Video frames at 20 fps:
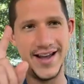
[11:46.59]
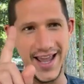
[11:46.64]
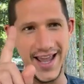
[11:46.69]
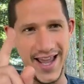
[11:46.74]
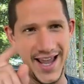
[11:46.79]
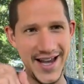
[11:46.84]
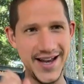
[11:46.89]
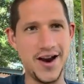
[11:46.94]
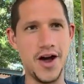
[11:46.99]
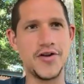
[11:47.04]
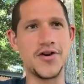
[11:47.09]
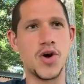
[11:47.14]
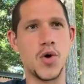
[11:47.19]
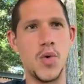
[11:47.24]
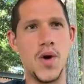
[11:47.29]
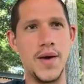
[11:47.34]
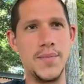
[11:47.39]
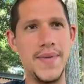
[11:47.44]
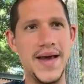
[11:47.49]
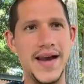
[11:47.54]
in under
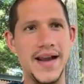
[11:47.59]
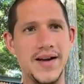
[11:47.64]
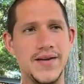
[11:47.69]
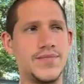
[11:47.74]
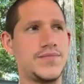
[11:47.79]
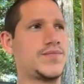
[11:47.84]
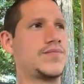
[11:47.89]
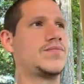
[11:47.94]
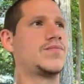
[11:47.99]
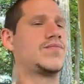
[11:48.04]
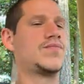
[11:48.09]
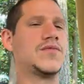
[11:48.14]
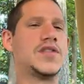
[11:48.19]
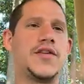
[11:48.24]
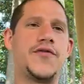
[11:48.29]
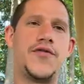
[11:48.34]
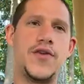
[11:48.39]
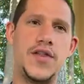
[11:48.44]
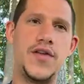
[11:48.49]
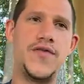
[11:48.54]
one minute
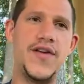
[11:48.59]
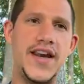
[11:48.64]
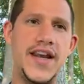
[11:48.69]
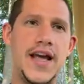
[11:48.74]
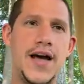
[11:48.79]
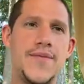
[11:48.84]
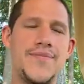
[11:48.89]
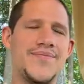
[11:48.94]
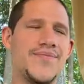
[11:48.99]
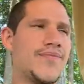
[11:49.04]
for the video.